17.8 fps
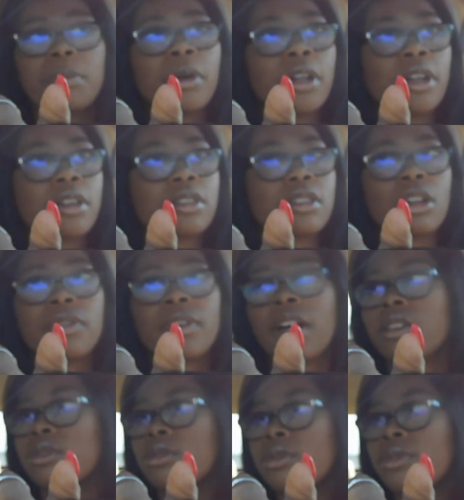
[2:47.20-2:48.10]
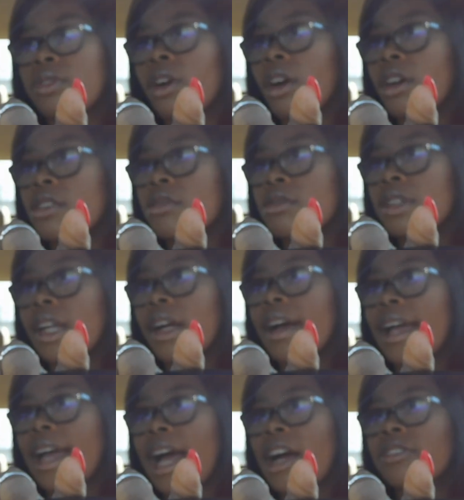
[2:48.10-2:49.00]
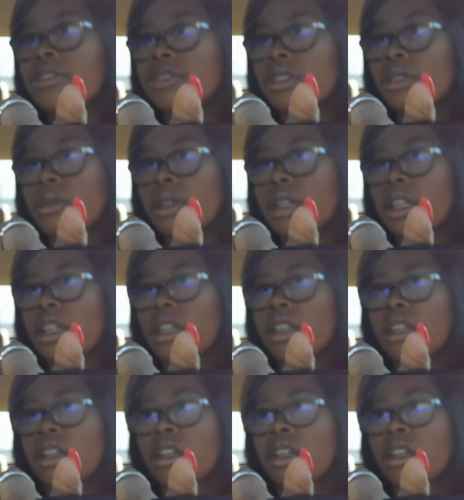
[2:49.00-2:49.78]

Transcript: put yourself out too far, so now I have to wait.